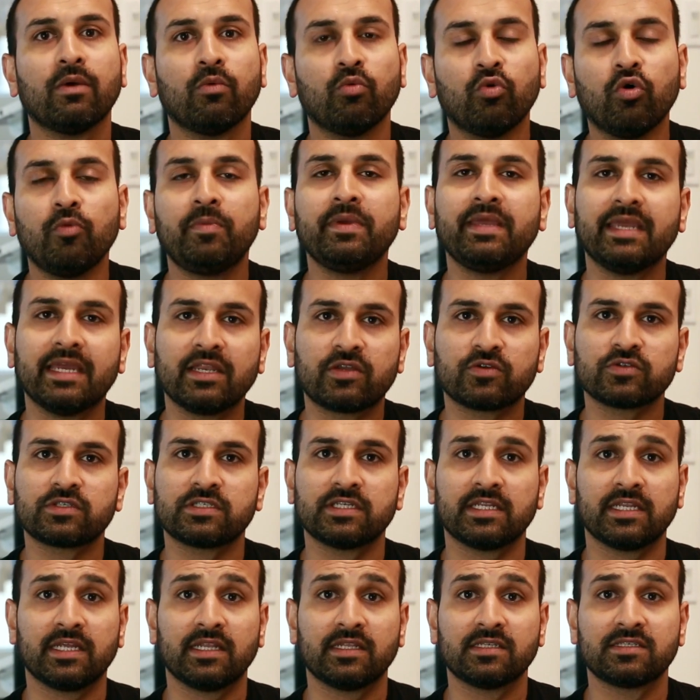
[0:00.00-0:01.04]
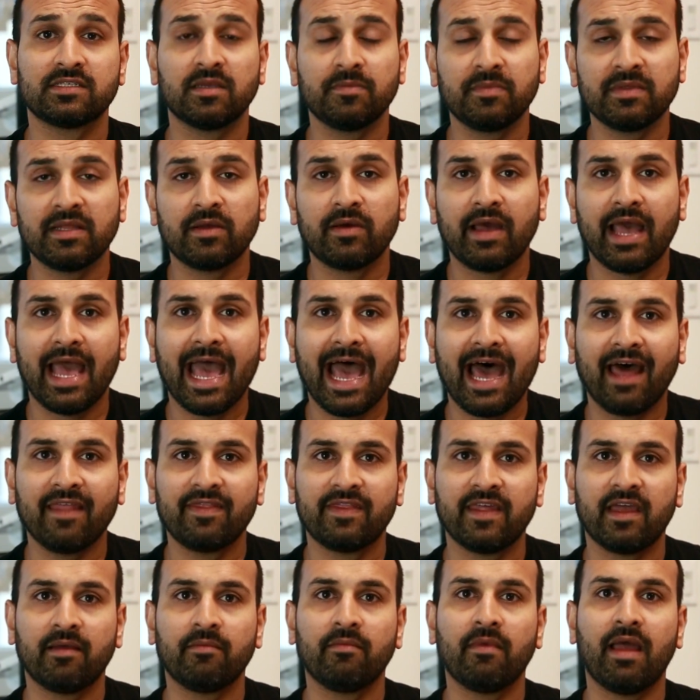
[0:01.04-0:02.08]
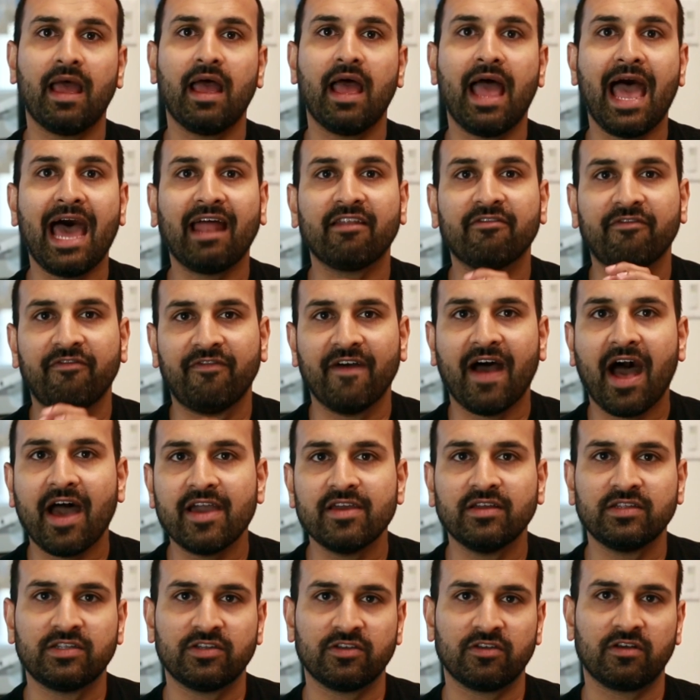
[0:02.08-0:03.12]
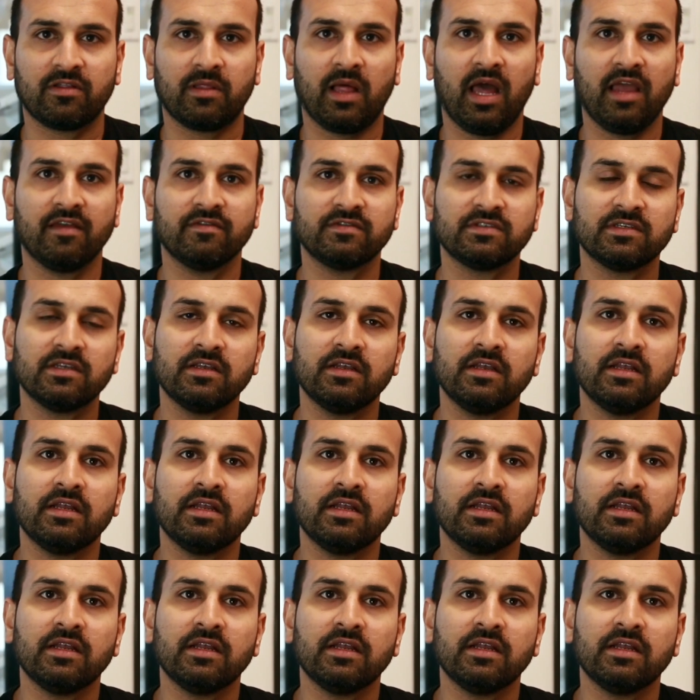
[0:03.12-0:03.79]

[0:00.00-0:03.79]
will be interested in, something that will add value to their lives.